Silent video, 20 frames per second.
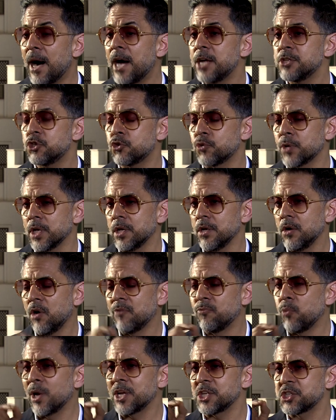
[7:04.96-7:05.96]
mastery
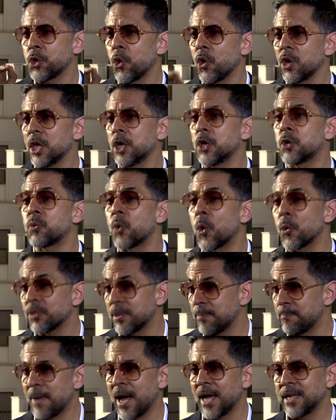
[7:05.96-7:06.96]
of what is called a
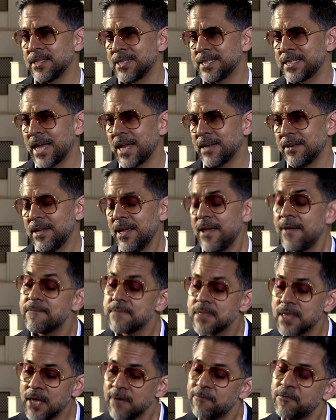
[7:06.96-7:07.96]
growth mindset.
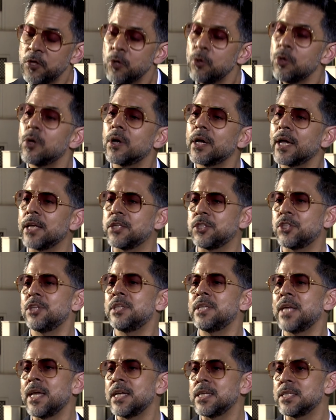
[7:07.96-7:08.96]
If you look at
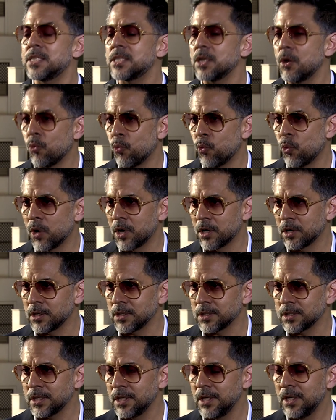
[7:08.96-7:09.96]
today's
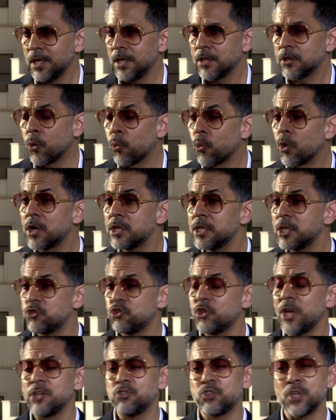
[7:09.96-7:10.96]
world, the world is
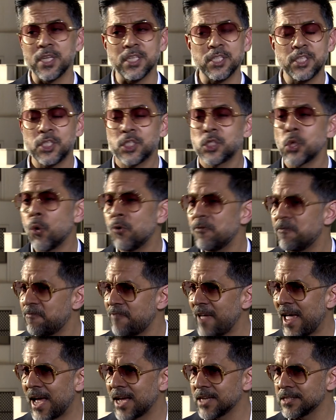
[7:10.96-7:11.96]
changing so
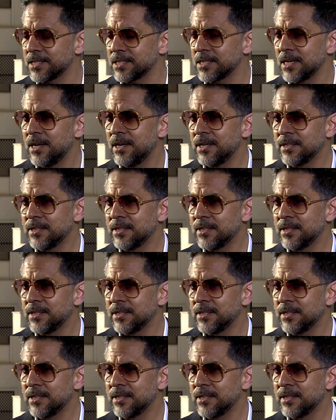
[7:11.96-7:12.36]
fast